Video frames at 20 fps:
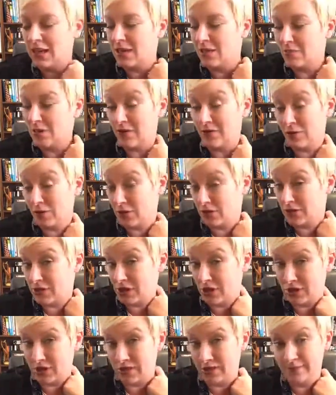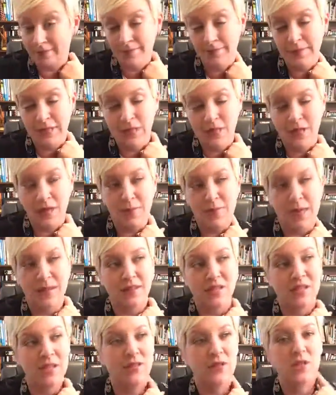before dawn about
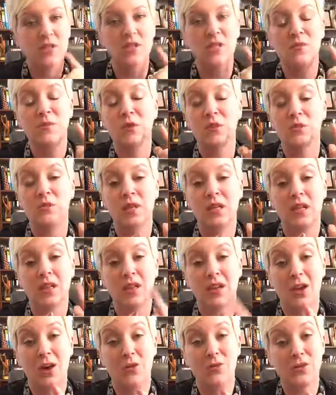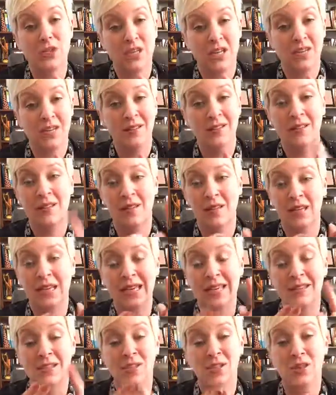the differences between coaching,
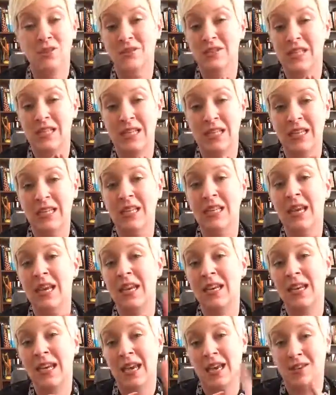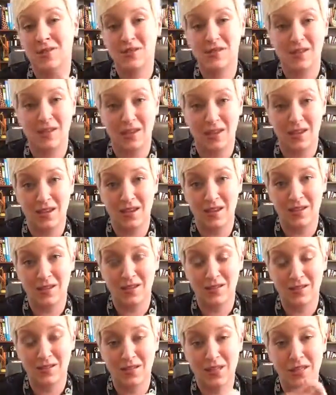consulting, and counseling.
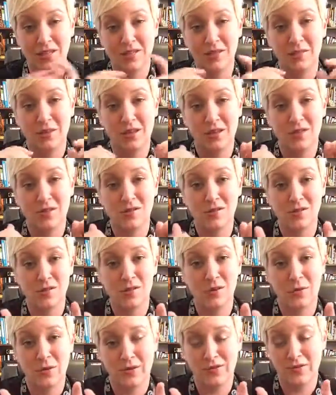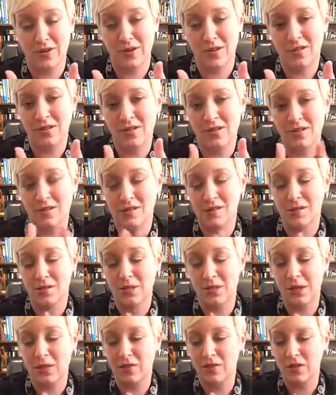So I think it's going to be super fun. And so I'm
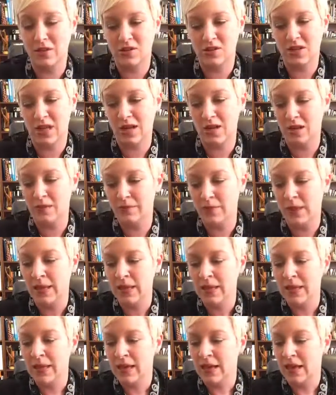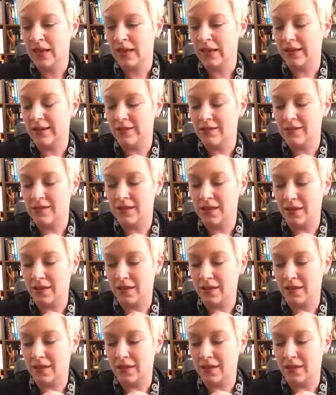going to go finish that up. And,